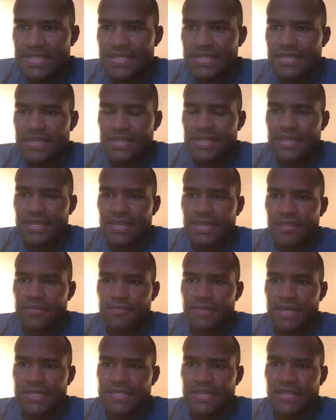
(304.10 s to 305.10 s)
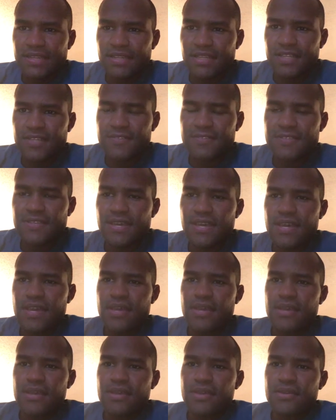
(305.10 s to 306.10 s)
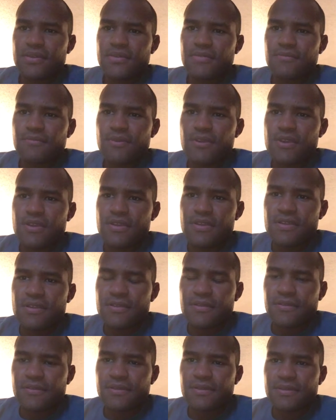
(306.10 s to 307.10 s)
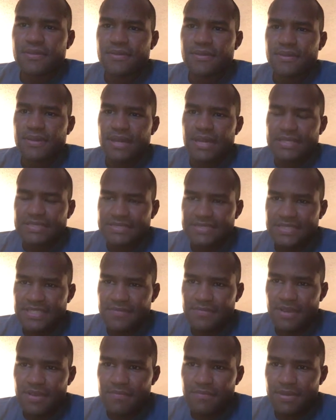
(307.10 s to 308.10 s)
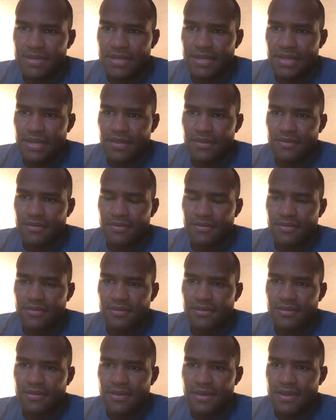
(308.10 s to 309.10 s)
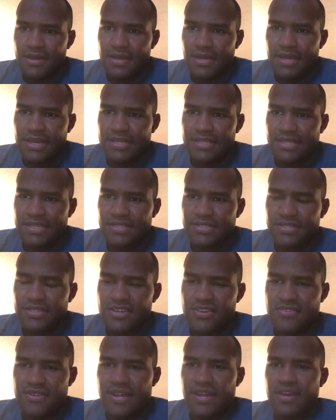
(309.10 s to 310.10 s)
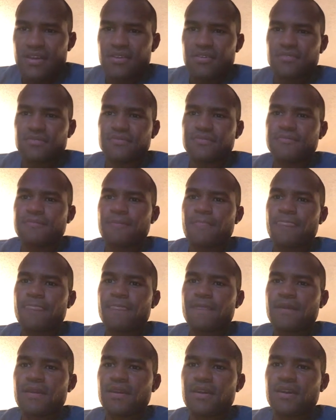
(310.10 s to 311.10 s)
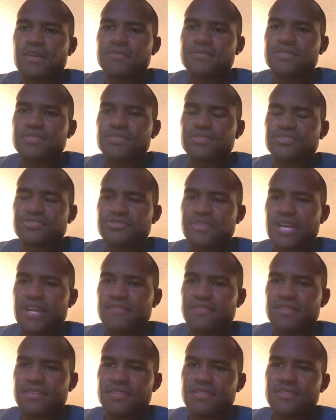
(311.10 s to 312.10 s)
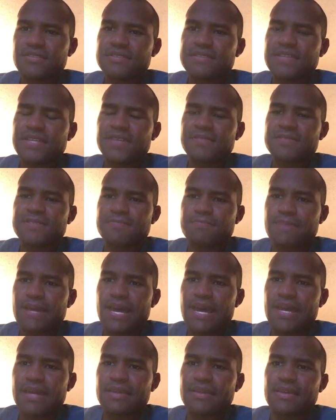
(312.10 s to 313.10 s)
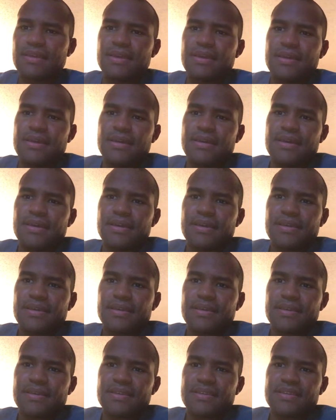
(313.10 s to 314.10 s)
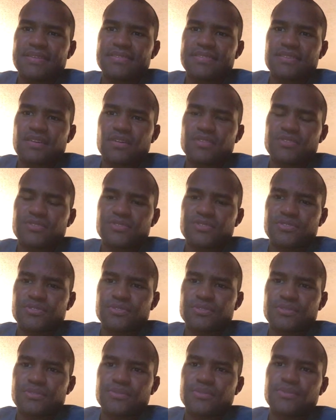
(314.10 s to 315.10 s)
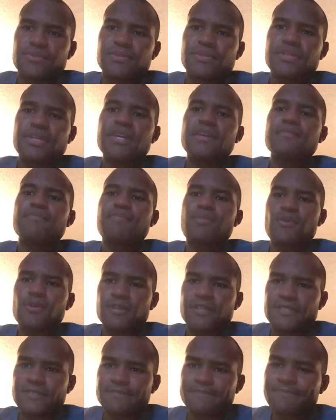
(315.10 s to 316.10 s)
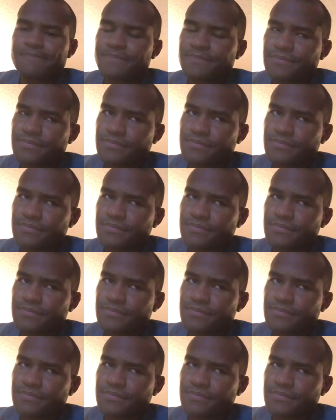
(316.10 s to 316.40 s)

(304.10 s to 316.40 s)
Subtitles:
it in my deadlifts. where I stick my butt out and then you go down. So driving those hips back, it's also important.